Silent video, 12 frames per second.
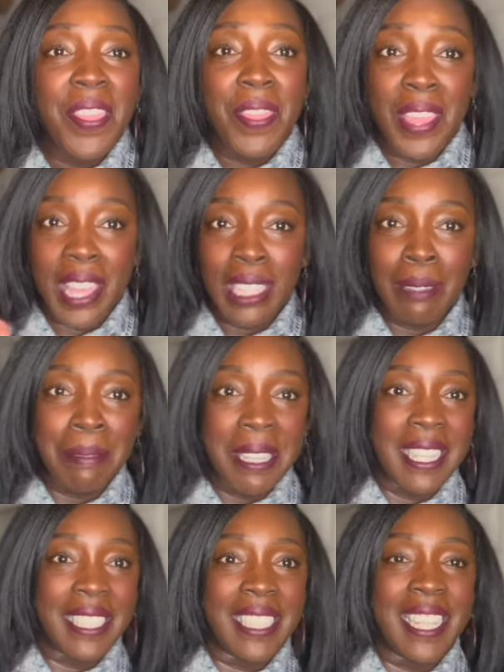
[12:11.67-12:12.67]
this
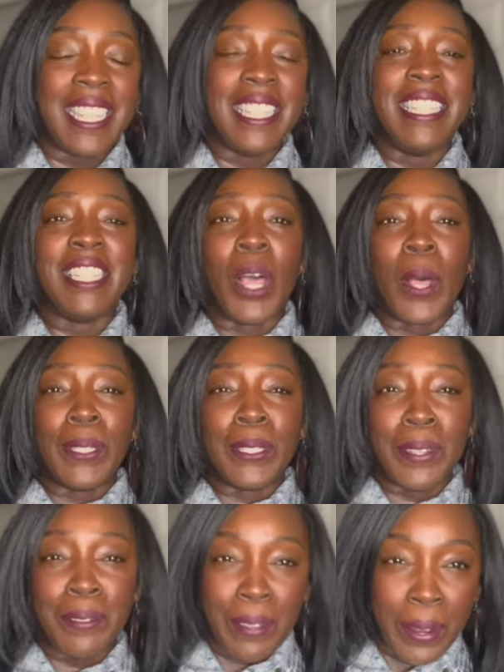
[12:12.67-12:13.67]
piece is
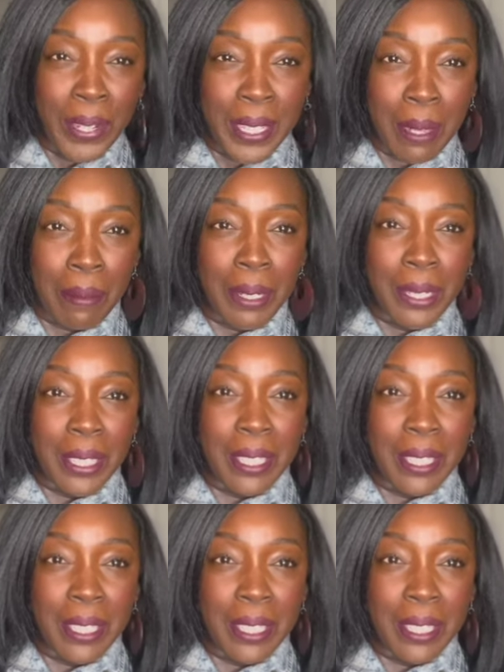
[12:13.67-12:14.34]
also very similar to